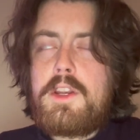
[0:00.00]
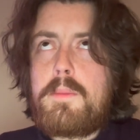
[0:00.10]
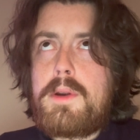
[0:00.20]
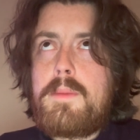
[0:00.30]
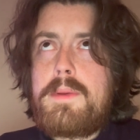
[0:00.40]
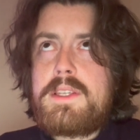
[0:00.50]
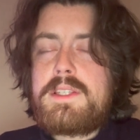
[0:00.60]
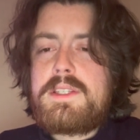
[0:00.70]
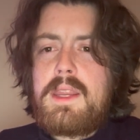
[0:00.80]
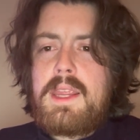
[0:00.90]
Their
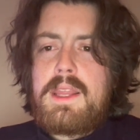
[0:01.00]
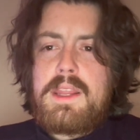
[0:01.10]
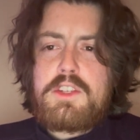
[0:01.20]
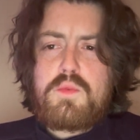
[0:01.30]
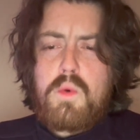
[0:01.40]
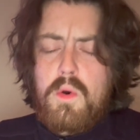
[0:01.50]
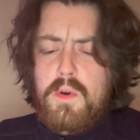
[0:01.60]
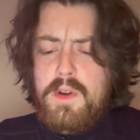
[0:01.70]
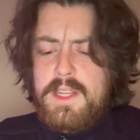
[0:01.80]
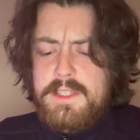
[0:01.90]
purpose in this
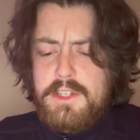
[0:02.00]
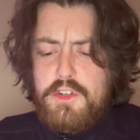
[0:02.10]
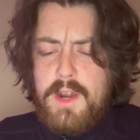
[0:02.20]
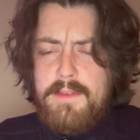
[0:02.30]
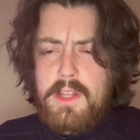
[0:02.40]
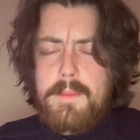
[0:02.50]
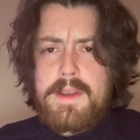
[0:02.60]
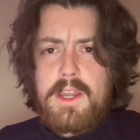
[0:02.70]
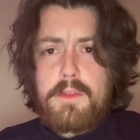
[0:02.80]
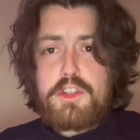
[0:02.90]
war is to travel up
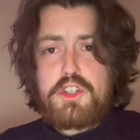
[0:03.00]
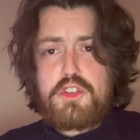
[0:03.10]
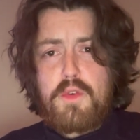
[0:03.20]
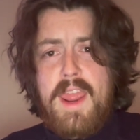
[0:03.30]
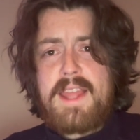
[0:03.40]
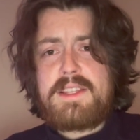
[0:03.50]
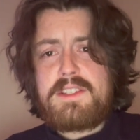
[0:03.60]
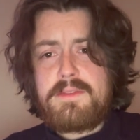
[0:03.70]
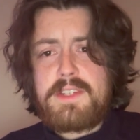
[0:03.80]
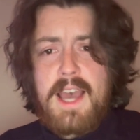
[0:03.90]
and down the
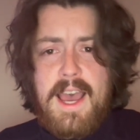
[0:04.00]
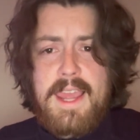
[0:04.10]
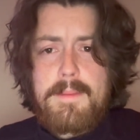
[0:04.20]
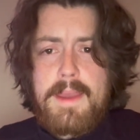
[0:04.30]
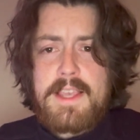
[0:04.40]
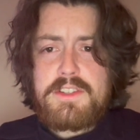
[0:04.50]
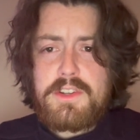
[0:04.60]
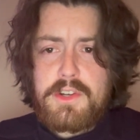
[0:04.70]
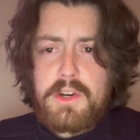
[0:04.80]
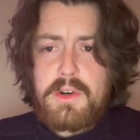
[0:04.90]
strands of time, as
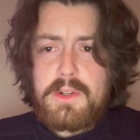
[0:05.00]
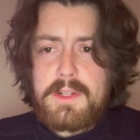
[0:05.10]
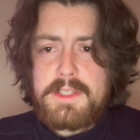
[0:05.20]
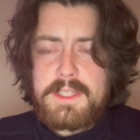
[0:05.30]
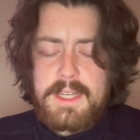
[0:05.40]
they're called,